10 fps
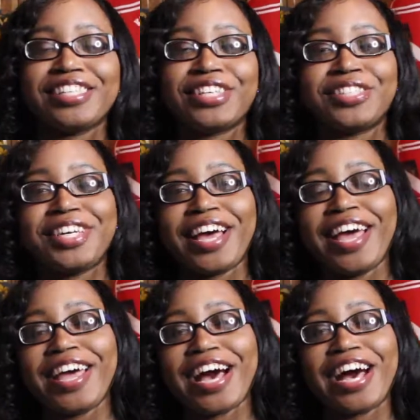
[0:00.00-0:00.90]
So
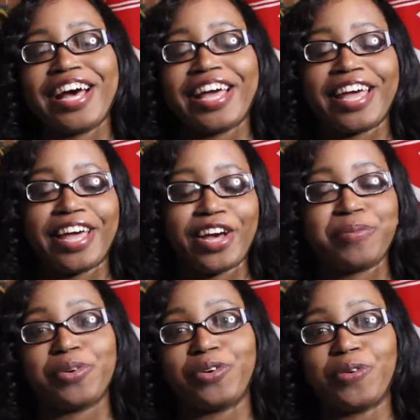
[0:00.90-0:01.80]
today I
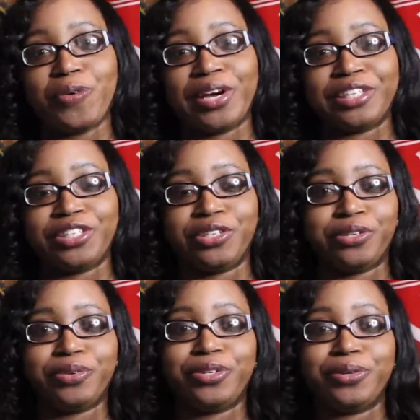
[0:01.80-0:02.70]
am going
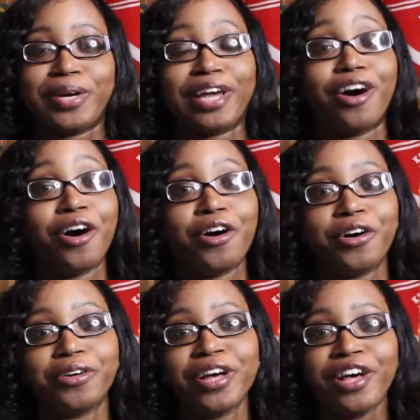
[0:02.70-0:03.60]
to do a
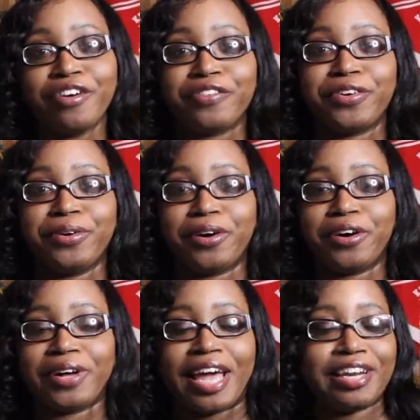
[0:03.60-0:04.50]
haul for you
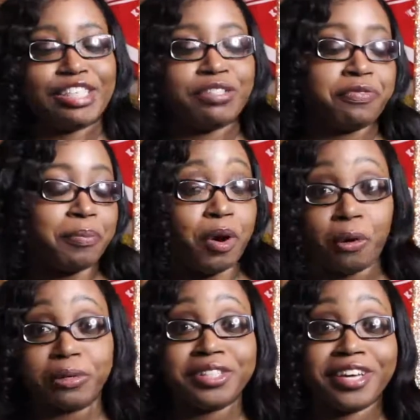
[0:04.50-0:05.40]
all, and it's from
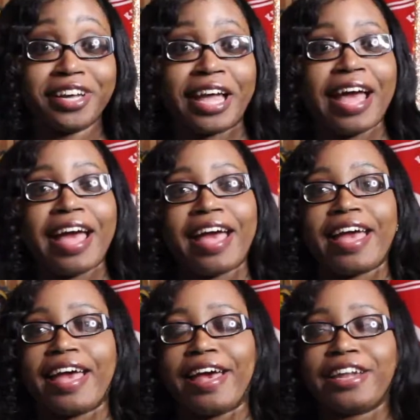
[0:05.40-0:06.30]
Ulta.
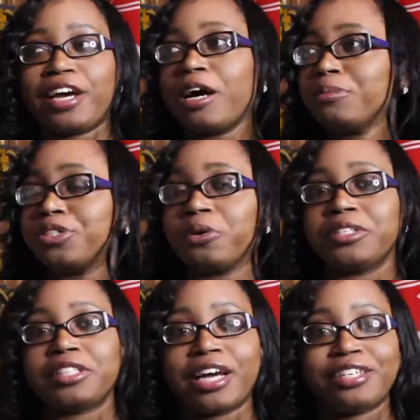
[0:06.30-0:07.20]
And I'm so
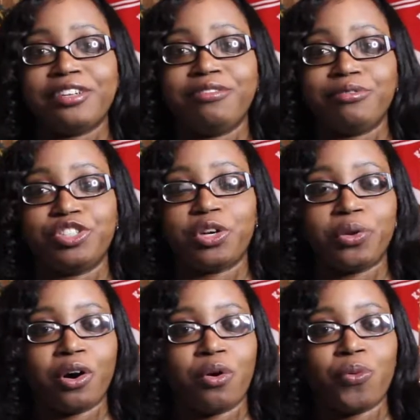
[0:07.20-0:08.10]
excited to show
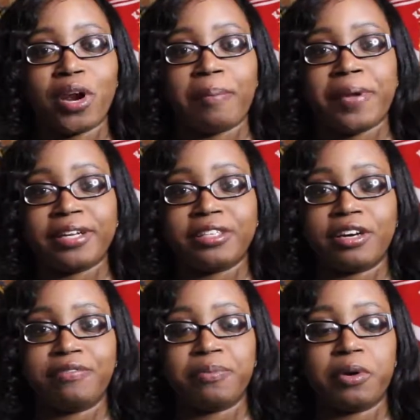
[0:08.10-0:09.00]
you all what I picked
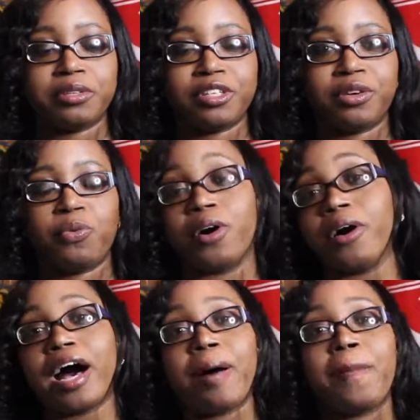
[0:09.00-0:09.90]
up from Ulta.
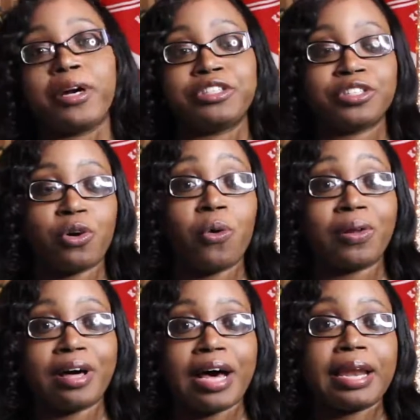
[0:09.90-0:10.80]
Well, I purchased
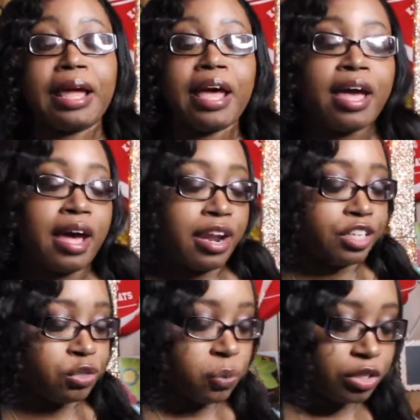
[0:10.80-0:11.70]
online, and
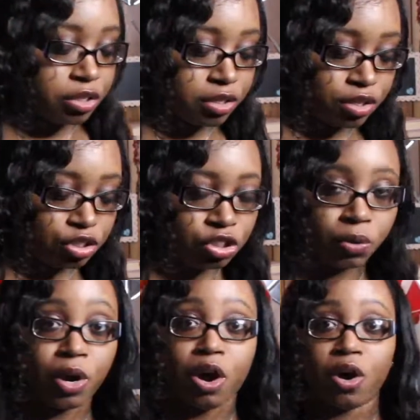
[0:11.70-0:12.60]
I just want to show
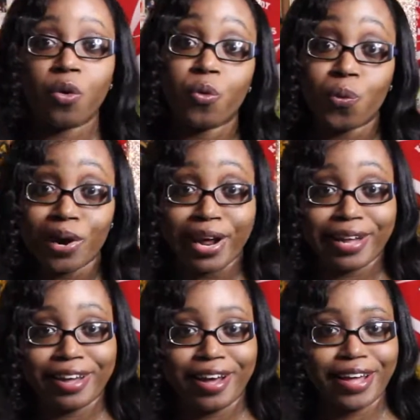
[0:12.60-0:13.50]
you all what
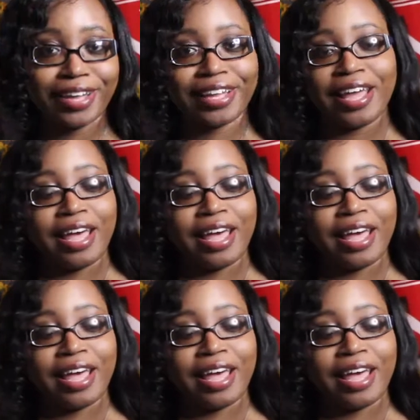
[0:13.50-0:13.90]
I got.